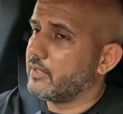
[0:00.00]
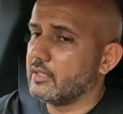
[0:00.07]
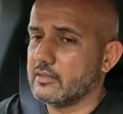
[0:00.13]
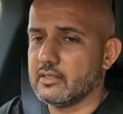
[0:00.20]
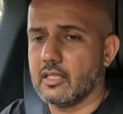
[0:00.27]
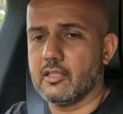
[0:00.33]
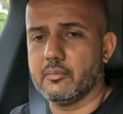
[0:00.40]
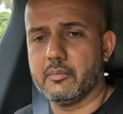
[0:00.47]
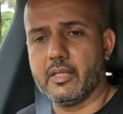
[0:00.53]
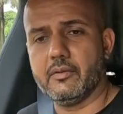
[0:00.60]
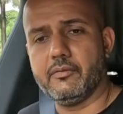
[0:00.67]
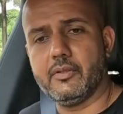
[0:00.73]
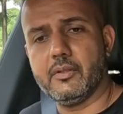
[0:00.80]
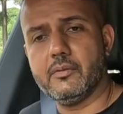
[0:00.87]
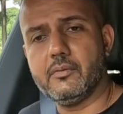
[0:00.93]
here is out of my
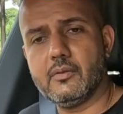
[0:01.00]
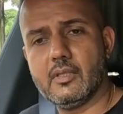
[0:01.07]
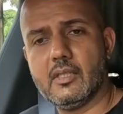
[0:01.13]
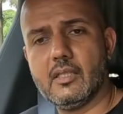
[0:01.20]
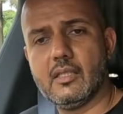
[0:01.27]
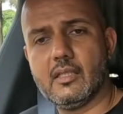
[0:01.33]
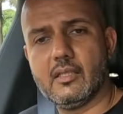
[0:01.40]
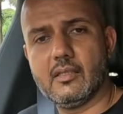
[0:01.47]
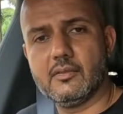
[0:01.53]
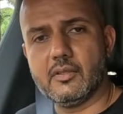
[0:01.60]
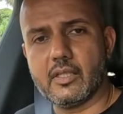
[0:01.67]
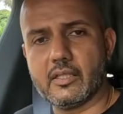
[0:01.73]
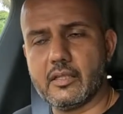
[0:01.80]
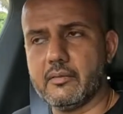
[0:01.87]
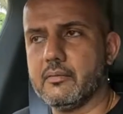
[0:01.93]
view, so
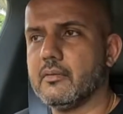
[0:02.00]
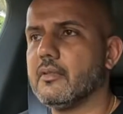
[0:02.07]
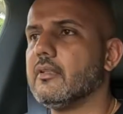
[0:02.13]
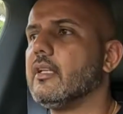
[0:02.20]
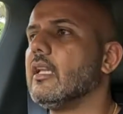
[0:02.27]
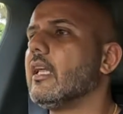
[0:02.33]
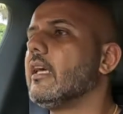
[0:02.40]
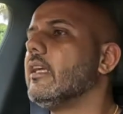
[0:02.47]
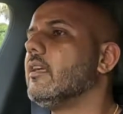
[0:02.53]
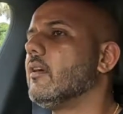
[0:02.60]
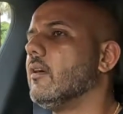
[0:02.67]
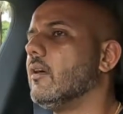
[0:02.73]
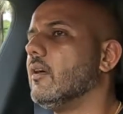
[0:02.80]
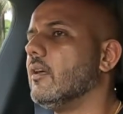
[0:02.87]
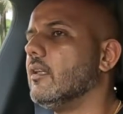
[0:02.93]
I can rely
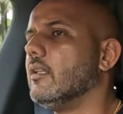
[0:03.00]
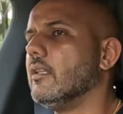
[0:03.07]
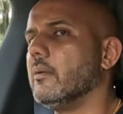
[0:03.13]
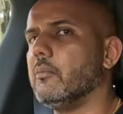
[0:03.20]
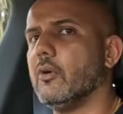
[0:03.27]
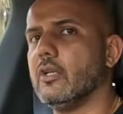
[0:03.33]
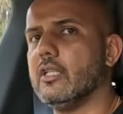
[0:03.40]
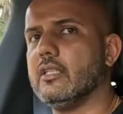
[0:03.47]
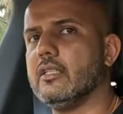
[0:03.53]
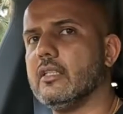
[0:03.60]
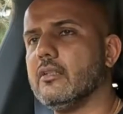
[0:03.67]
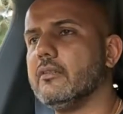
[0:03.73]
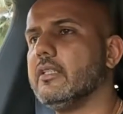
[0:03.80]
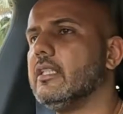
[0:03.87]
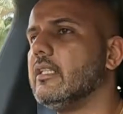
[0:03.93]
on the monitor
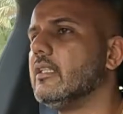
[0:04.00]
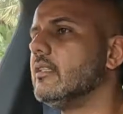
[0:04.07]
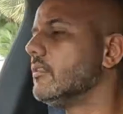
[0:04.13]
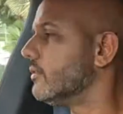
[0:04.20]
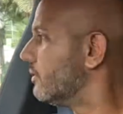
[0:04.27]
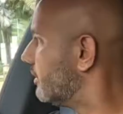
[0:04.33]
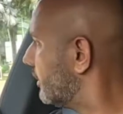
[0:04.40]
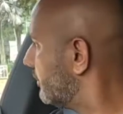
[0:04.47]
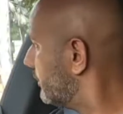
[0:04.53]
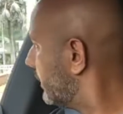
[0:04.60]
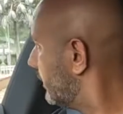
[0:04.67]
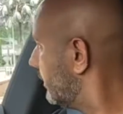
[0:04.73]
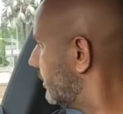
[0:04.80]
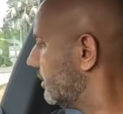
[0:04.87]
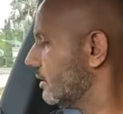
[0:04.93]
over here to tell me.